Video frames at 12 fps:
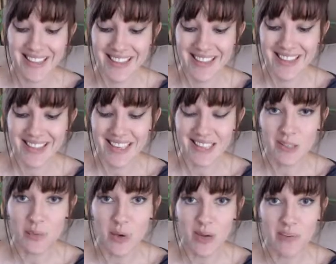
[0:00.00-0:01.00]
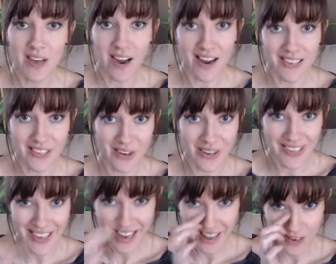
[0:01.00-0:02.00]
this is what ties it all
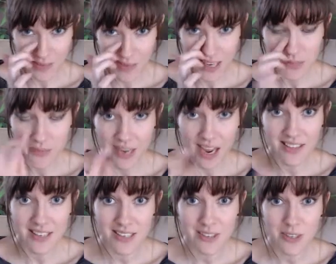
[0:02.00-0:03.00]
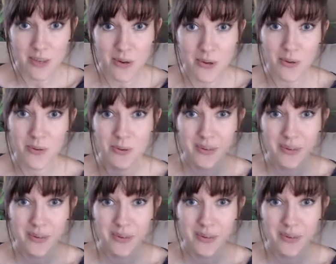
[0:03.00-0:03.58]
together, because we had these two